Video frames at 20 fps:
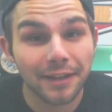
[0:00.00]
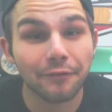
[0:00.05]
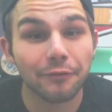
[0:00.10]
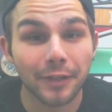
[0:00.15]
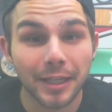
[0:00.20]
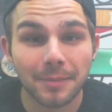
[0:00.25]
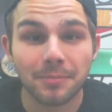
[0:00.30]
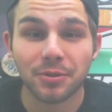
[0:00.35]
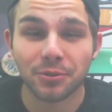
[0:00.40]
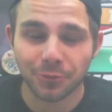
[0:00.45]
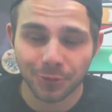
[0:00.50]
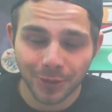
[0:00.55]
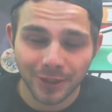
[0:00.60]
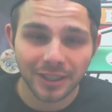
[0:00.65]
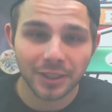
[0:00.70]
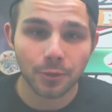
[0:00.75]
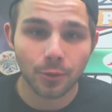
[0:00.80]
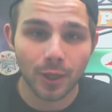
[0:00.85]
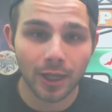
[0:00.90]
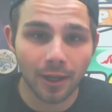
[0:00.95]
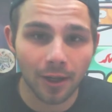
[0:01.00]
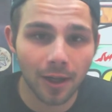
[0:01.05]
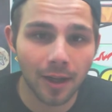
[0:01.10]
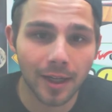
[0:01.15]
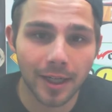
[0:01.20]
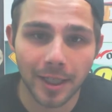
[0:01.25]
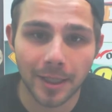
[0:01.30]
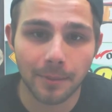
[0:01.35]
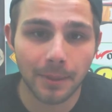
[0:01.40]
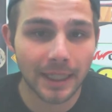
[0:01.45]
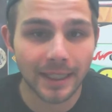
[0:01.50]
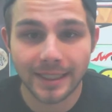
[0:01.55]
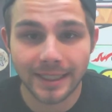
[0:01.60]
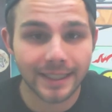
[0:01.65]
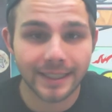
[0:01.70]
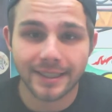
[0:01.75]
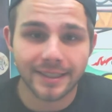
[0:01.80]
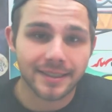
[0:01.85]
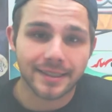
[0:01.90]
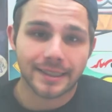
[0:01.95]
it vapes really well. Um, I
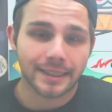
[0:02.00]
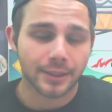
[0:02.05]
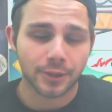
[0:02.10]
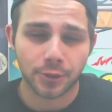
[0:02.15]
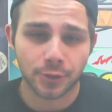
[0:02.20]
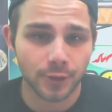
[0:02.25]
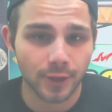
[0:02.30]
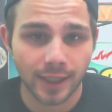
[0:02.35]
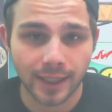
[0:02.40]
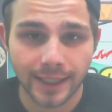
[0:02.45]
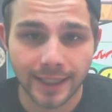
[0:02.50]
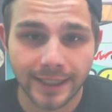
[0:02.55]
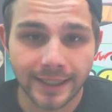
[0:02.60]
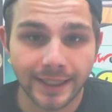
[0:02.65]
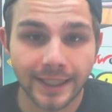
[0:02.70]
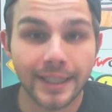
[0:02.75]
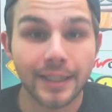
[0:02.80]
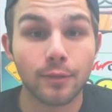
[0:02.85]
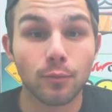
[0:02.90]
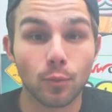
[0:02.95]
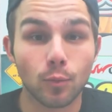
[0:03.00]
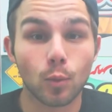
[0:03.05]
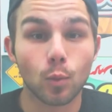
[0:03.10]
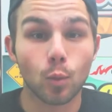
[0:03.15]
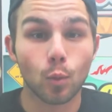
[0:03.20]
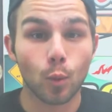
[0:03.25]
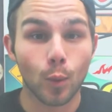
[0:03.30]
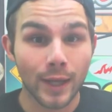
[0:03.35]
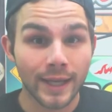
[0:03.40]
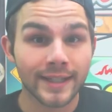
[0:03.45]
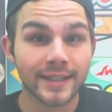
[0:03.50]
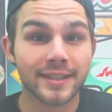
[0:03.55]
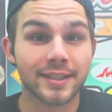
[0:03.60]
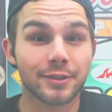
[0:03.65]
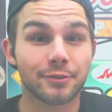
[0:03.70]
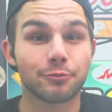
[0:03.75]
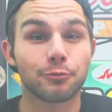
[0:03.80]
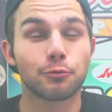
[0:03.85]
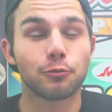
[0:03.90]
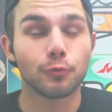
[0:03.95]
didn't get a single dry hit. It
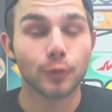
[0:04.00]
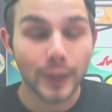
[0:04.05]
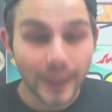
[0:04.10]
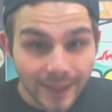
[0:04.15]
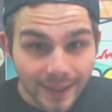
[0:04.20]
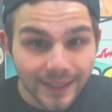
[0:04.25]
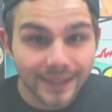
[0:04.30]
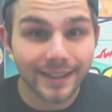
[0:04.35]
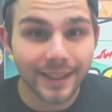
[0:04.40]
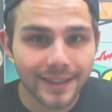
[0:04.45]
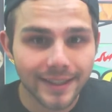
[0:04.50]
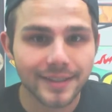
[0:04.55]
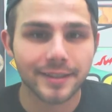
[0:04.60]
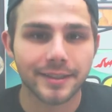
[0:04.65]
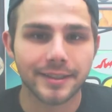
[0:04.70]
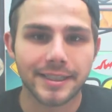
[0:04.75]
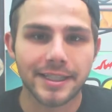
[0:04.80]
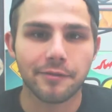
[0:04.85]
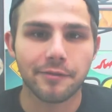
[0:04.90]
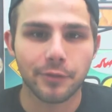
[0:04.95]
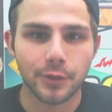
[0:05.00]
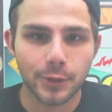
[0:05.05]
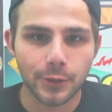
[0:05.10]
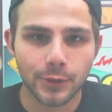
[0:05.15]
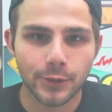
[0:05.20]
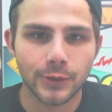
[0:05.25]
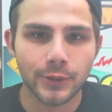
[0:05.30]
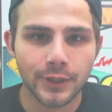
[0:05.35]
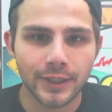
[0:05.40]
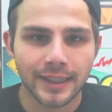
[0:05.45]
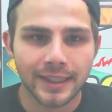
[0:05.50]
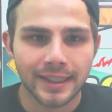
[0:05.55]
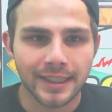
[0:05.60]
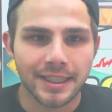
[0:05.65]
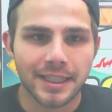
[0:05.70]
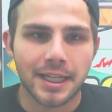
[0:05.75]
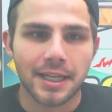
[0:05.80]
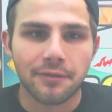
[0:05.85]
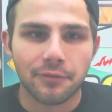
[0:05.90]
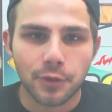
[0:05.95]
wicks really nicely if you
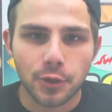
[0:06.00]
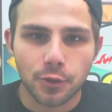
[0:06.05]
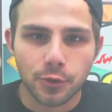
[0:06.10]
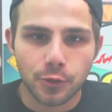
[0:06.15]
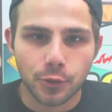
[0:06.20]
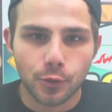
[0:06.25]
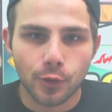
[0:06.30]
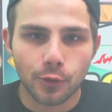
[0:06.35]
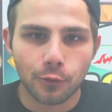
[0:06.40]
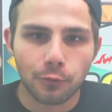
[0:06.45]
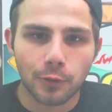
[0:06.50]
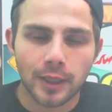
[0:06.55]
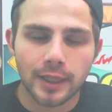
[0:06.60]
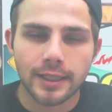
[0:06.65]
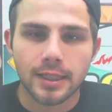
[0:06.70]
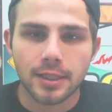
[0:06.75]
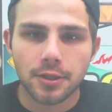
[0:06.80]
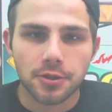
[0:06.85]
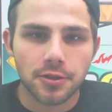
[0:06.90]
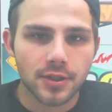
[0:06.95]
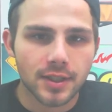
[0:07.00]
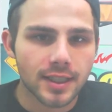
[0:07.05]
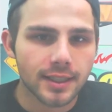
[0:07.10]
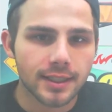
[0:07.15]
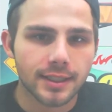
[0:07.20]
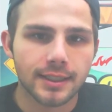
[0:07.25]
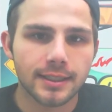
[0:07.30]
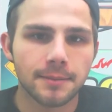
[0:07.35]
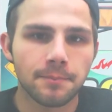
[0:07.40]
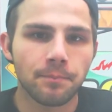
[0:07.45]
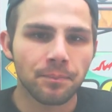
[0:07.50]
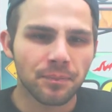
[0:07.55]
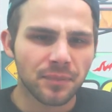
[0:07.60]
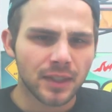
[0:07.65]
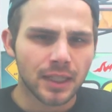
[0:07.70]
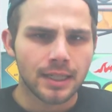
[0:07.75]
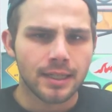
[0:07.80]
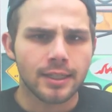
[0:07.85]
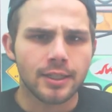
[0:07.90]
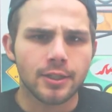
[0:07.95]
if you do it right. You just gotta
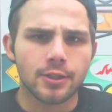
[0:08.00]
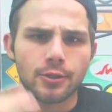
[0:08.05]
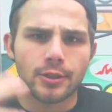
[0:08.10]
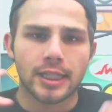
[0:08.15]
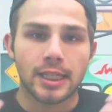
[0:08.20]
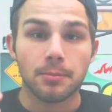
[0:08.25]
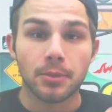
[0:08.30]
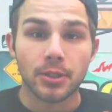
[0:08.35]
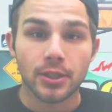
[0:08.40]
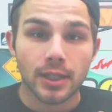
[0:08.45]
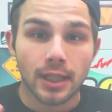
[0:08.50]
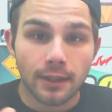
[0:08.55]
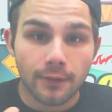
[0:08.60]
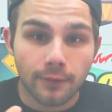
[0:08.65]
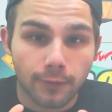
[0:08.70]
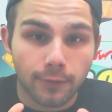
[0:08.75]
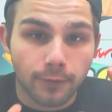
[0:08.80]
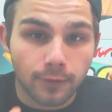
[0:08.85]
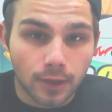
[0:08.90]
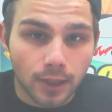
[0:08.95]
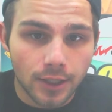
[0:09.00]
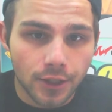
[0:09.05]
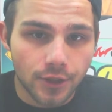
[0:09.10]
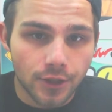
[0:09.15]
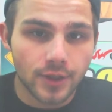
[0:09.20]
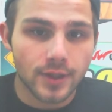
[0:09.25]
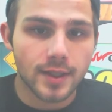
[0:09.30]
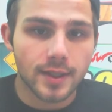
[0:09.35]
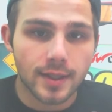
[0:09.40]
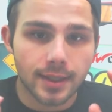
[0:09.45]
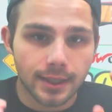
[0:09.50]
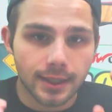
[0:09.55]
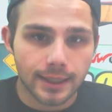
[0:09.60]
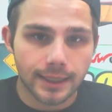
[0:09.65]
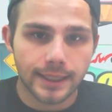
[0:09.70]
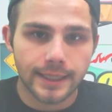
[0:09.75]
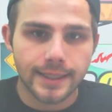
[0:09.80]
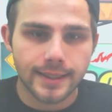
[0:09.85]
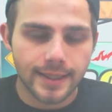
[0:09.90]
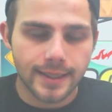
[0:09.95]
you know, keep your cotton flush to the
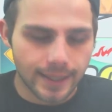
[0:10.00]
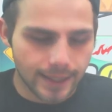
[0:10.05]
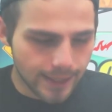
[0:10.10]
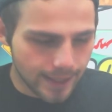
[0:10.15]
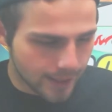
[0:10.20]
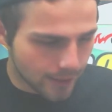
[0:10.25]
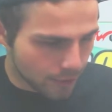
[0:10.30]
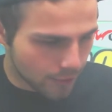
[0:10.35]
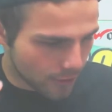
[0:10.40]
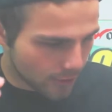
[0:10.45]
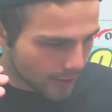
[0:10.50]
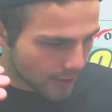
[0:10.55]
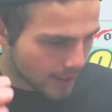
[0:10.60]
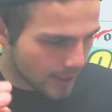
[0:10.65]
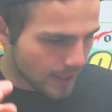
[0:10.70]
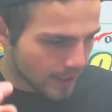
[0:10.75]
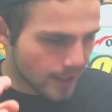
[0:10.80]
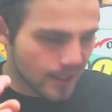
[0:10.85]
sides and just,